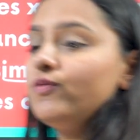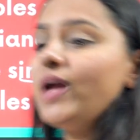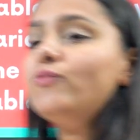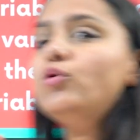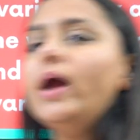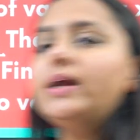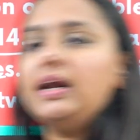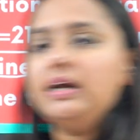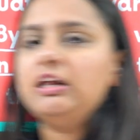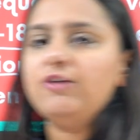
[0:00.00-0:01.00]
We have to
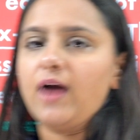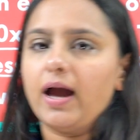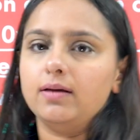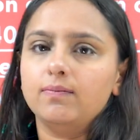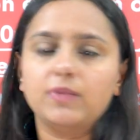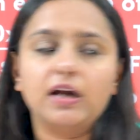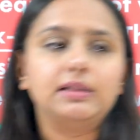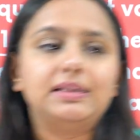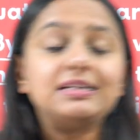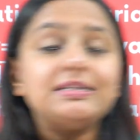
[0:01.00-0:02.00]
identify
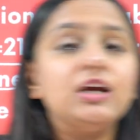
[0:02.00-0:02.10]
that this